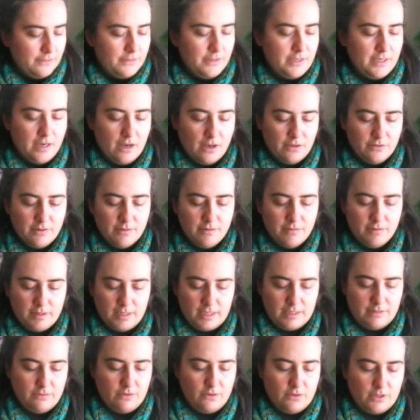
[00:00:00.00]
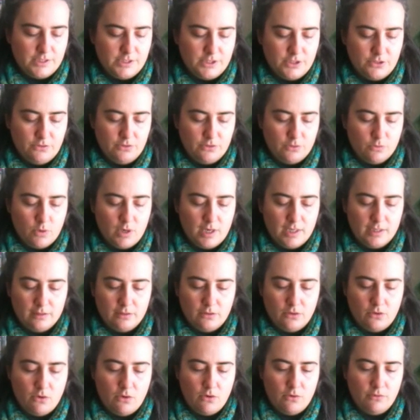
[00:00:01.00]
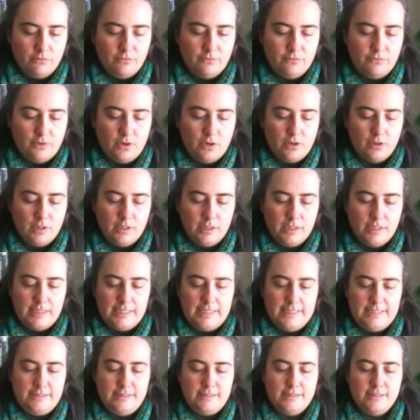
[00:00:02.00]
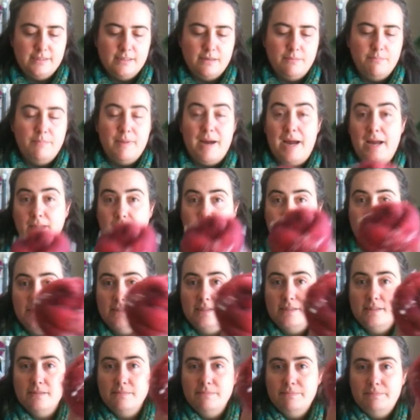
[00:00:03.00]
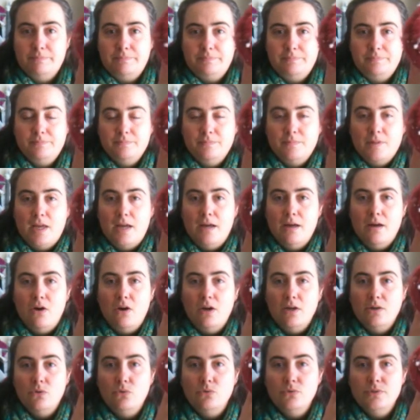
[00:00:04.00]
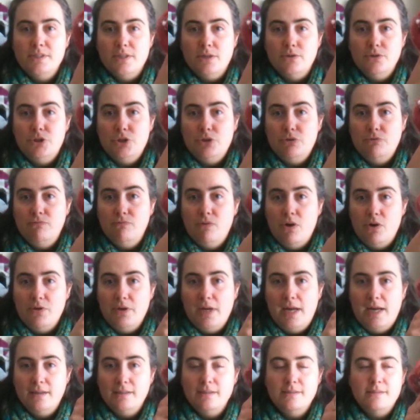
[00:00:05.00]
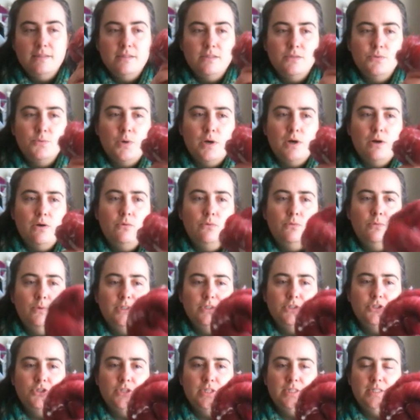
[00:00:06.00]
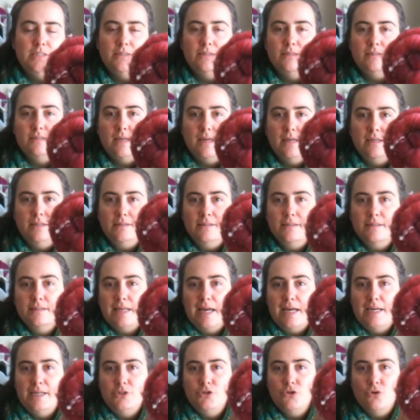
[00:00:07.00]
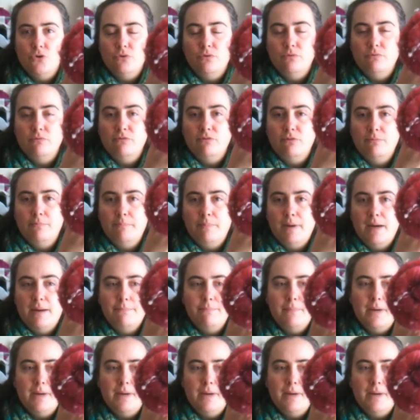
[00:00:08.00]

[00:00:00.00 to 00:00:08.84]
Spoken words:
The other thing that I do quite a lot of is bats. I also do rolags as well, which is a stage on from bat